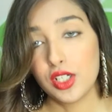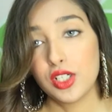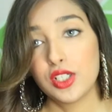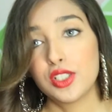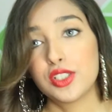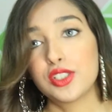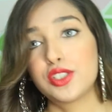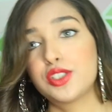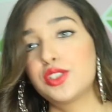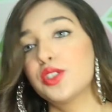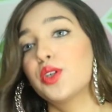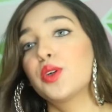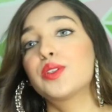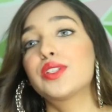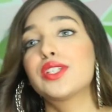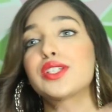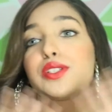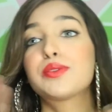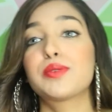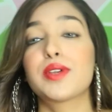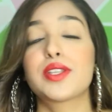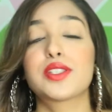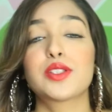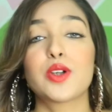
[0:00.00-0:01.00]
So
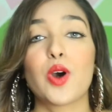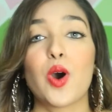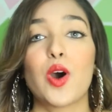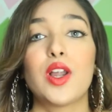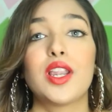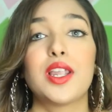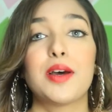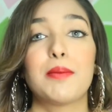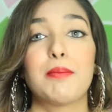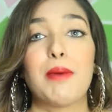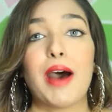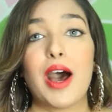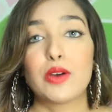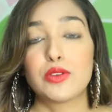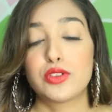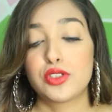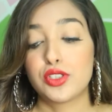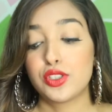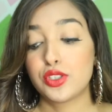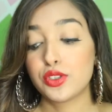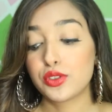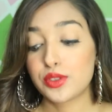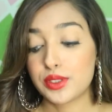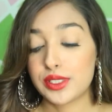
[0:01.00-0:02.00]
this was all
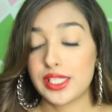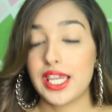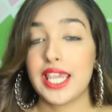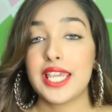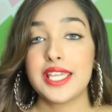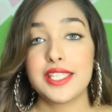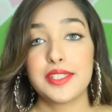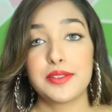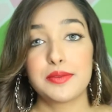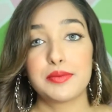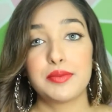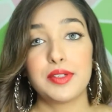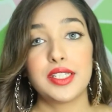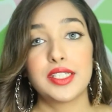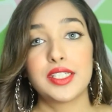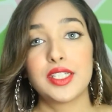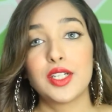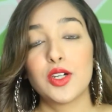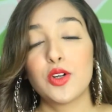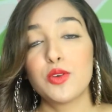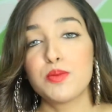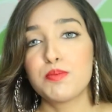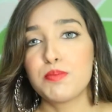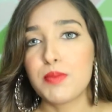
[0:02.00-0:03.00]
about today's
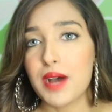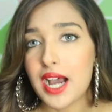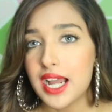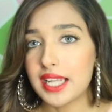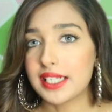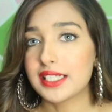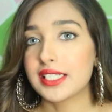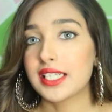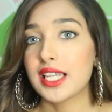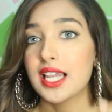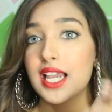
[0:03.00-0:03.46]
video, but